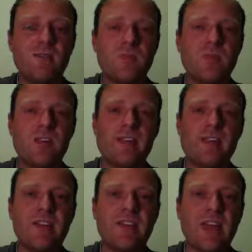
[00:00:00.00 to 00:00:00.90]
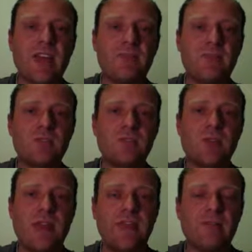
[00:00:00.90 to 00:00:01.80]
allow the app to
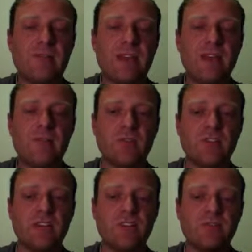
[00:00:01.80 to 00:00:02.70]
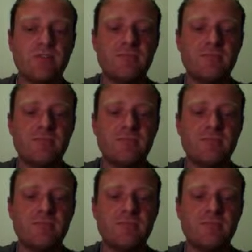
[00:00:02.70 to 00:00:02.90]
handle any rotation.